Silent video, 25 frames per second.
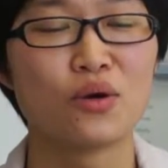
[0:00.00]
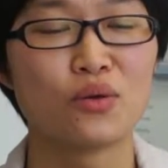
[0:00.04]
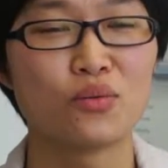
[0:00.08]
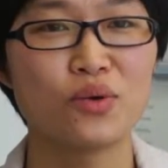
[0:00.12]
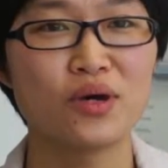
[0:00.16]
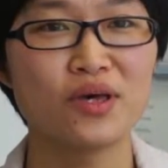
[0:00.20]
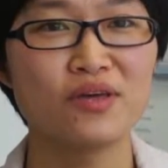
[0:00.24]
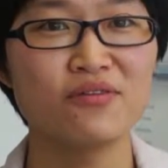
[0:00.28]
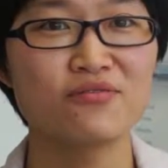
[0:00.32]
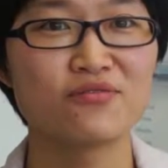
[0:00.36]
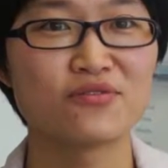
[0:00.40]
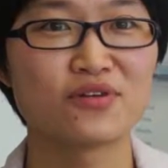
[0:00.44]

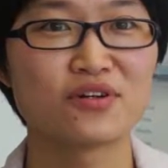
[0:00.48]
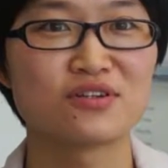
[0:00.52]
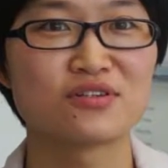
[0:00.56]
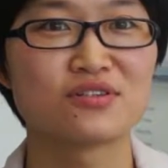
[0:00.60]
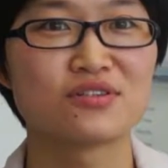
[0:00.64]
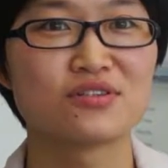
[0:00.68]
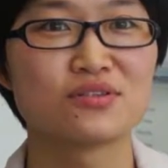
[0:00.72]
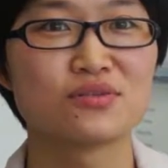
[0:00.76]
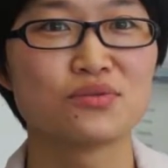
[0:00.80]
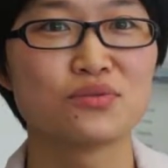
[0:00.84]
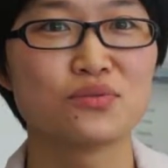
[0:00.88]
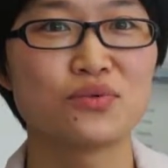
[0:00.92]

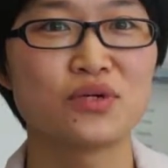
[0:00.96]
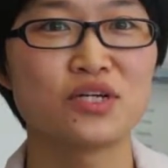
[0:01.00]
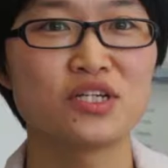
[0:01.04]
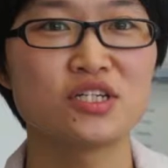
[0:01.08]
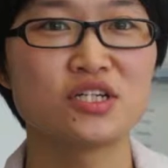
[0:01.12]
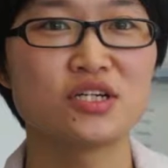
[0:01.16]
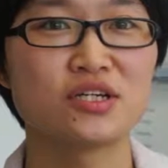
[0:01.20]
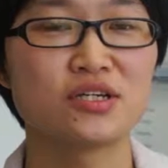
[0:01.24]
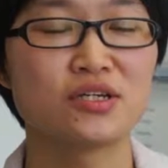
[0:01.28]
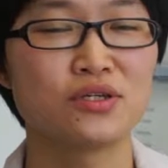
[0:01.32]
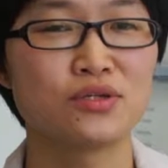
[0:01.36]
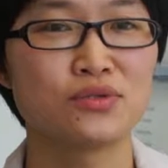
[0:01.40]
Wafers,
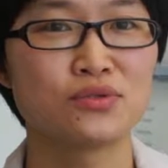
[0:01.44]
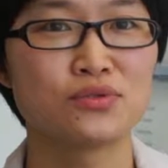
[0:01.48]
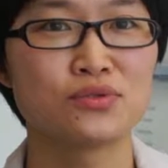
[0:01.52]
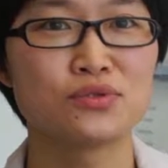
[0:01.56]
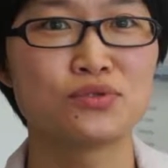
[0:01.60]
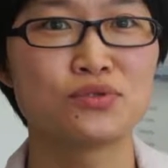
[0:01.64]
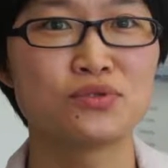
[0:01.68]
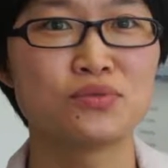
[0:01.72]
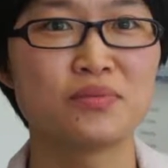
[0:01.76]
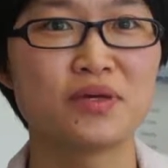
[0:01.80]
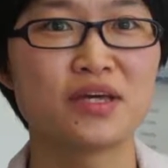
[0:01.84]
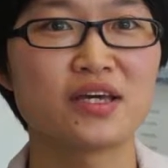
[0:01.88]
which are
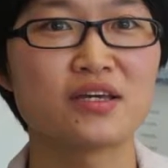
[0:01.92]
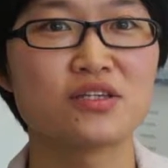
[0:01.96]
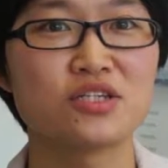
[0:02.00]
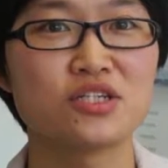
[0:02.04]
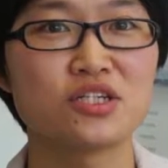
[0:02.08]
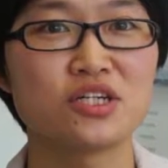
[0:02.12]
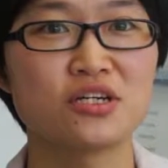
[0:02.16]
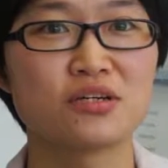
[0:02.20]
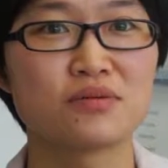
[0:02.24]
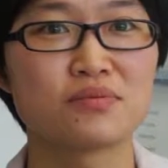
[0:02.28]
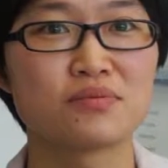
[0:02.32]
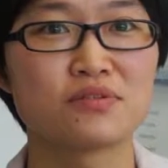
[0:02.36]
used to make
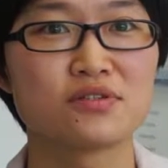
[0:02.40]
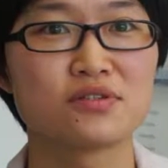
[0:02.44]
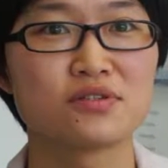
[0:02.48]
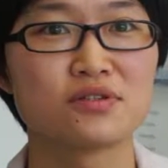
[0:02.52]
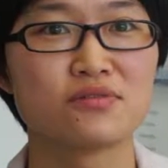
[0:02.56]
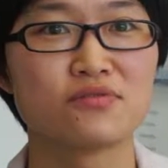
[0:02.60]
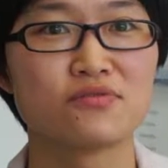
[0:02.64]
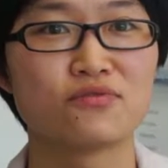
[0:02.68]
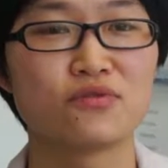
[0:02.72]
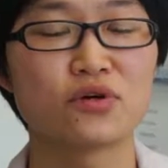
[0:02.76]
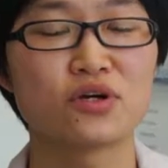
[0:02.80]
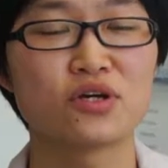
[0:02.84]
chips
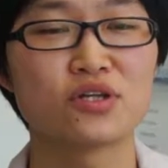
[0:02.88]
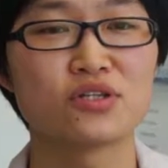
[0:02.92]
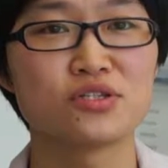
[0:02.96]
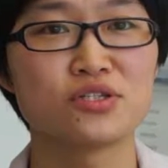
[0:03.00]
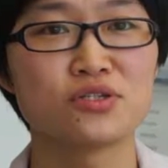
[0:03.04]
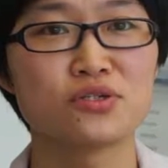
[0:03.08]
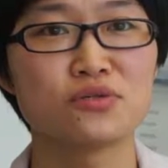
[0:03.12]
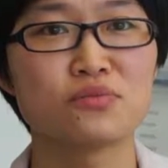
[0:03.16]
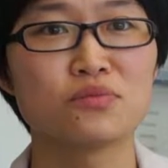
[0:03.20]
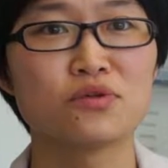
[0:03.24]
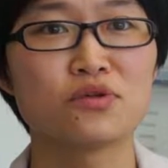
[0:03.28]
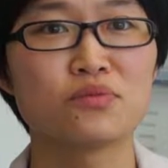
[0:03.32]
for
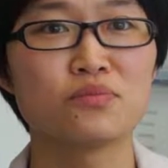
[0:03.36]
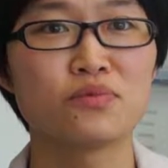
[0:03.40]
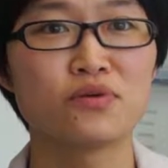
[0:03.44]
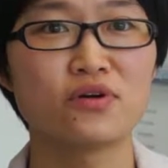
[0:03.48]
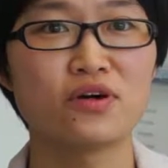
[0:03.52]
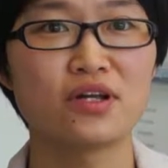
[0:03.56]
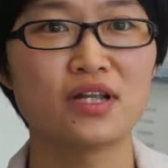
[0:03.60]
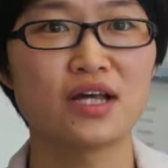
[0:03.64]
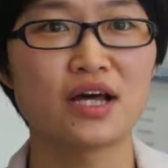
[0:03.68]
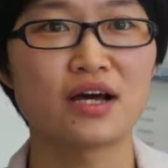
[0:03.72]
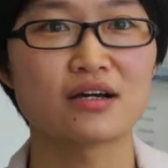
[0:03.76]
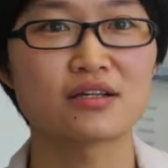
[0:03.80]
consumer
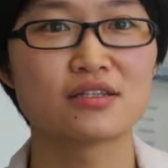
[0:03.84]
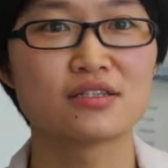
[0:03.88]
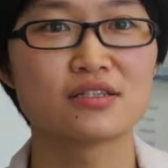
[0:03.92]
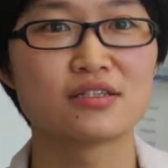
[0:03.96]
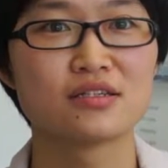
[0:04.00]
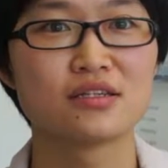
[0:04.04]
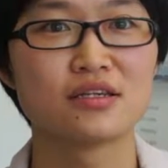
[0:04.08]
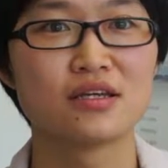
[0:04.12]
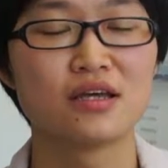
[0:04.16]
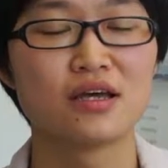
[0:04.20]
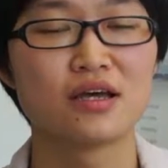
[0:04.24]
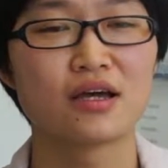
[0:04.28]

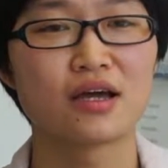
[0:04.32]
products,